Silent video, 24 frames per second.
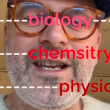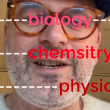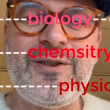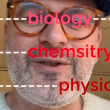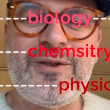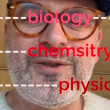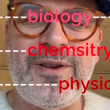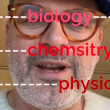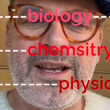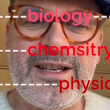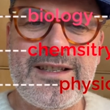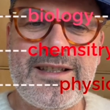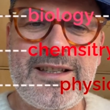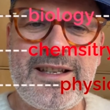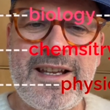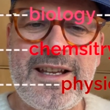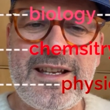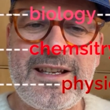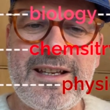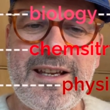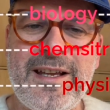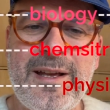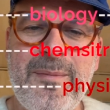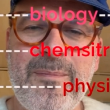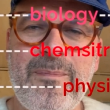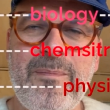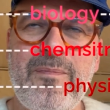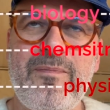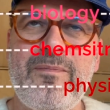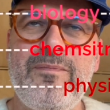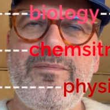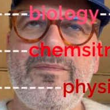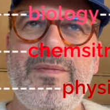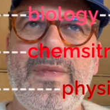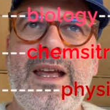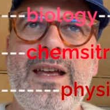interesting
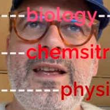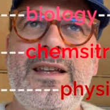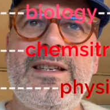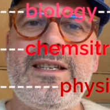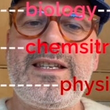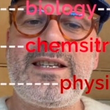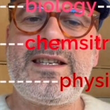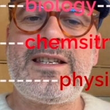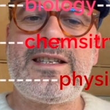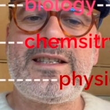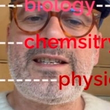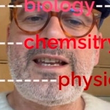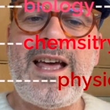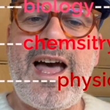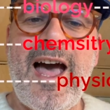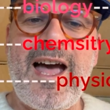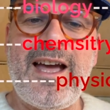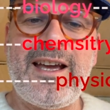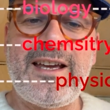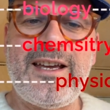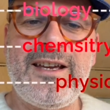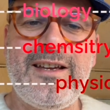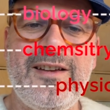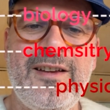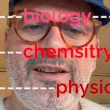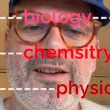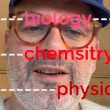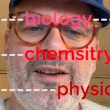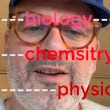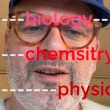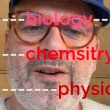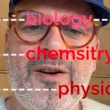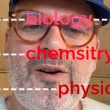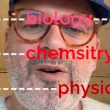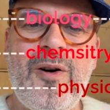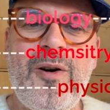stack
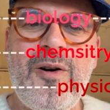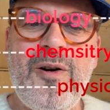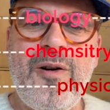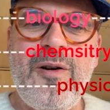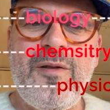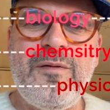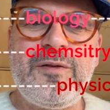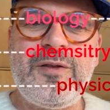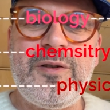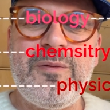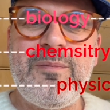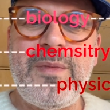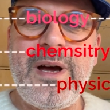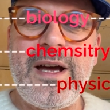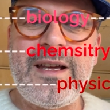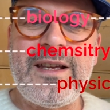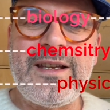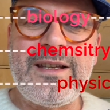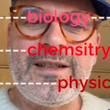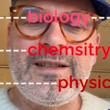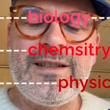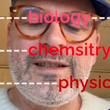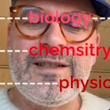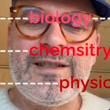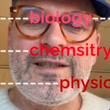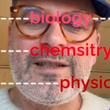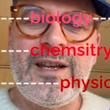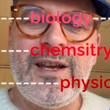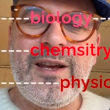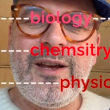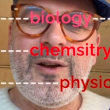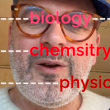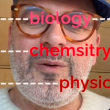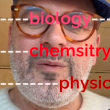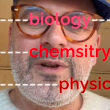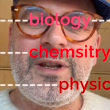of domains,
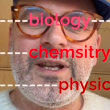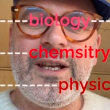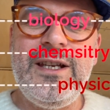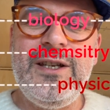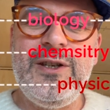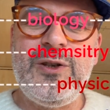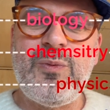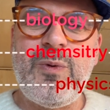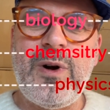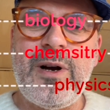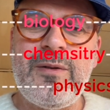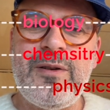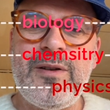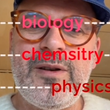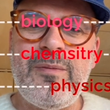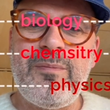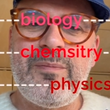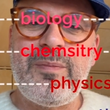with each one